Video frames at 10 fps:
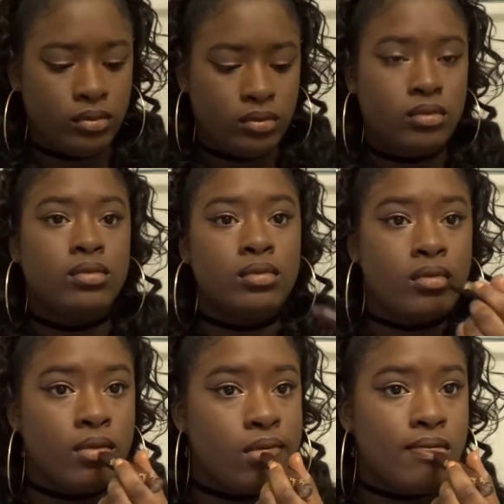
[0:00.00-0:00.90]
Then I'm
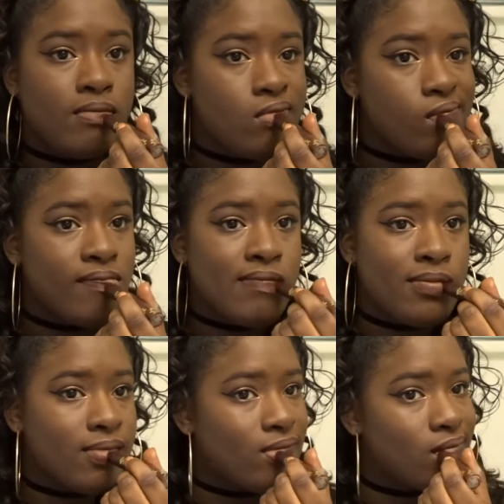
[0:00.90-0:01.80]
going to be filling in my
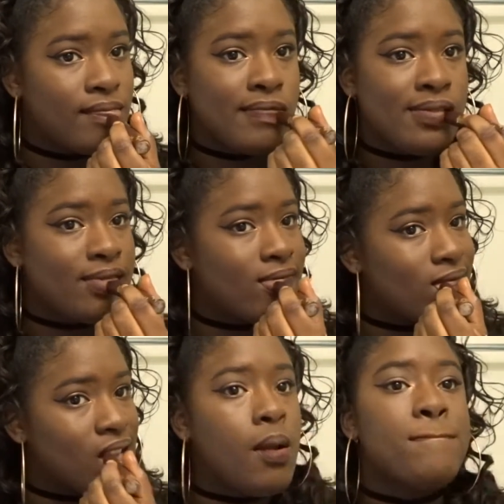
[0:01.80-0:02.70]
lips with another
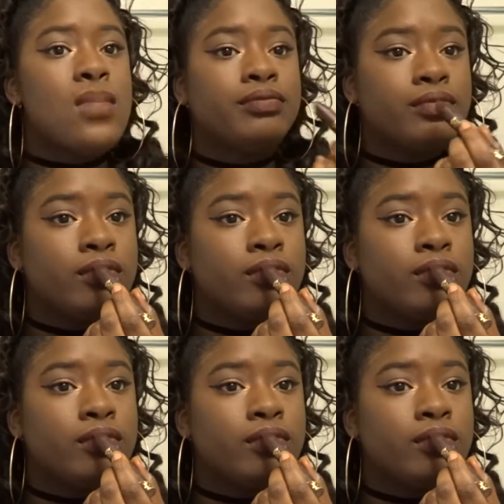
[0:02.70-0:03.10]
lip liner.